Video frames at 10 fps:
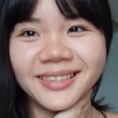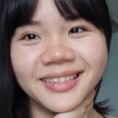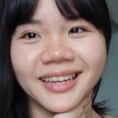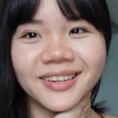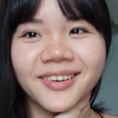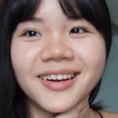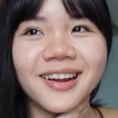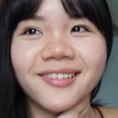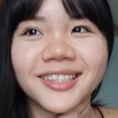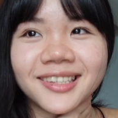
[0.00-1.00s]
they don't
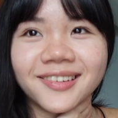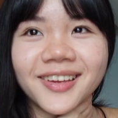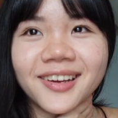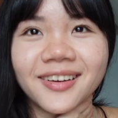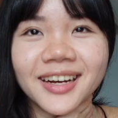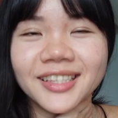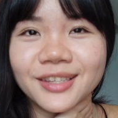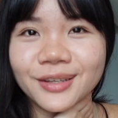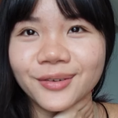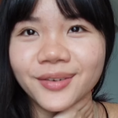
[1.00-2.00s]
know what's going on
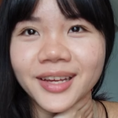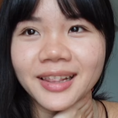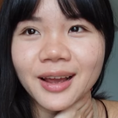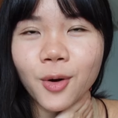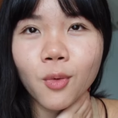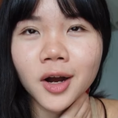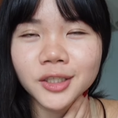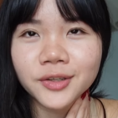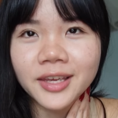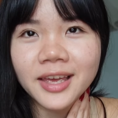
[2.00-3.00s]
until we like
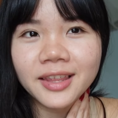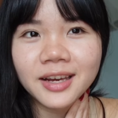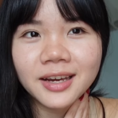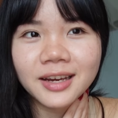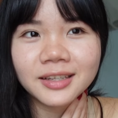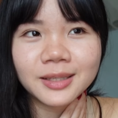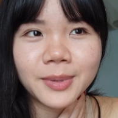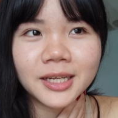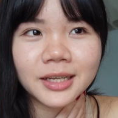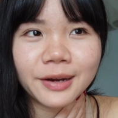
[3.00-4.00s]
walk together,
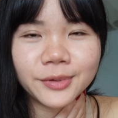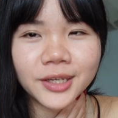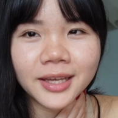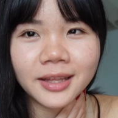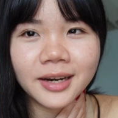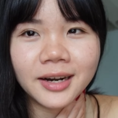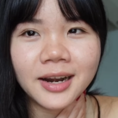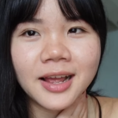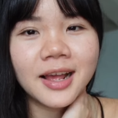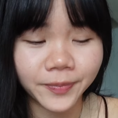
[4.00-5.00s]
spend time together.
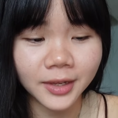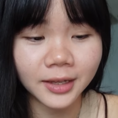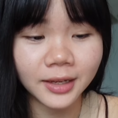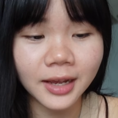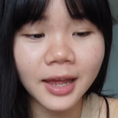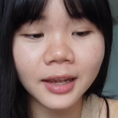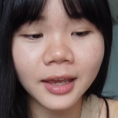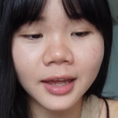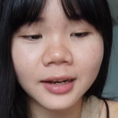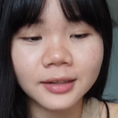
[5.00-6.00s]
They kind of
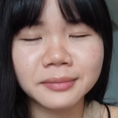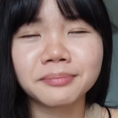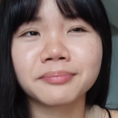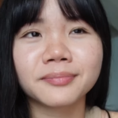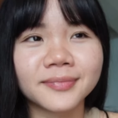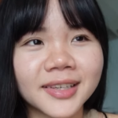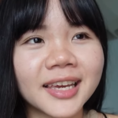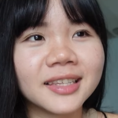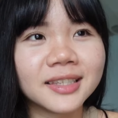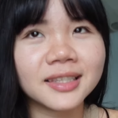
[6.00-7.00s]

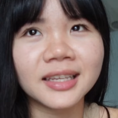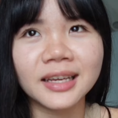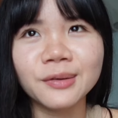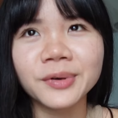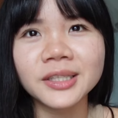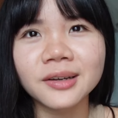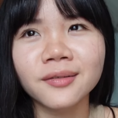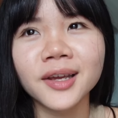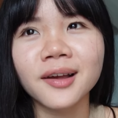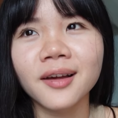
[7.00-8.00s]
can see what's
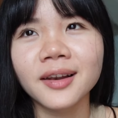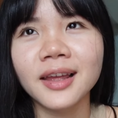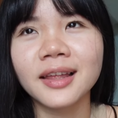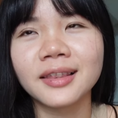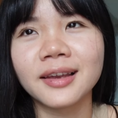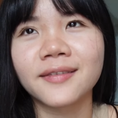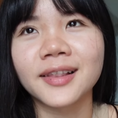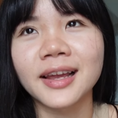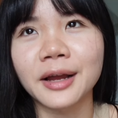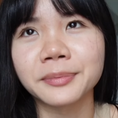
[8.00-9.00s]
going on, and they
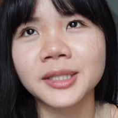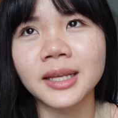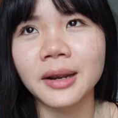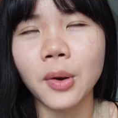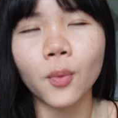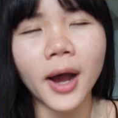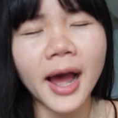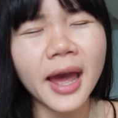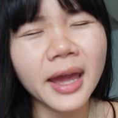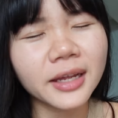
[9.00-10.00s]
were like upset.
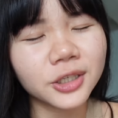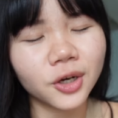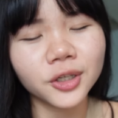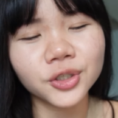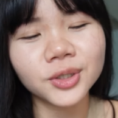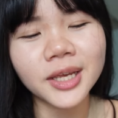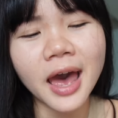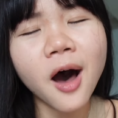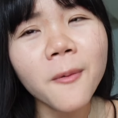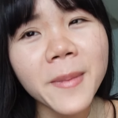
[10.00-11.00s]
Why don't you
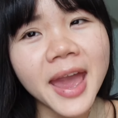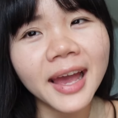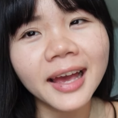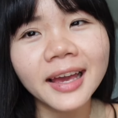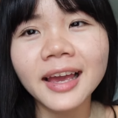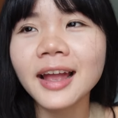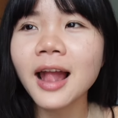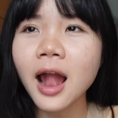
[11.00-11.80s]
tell me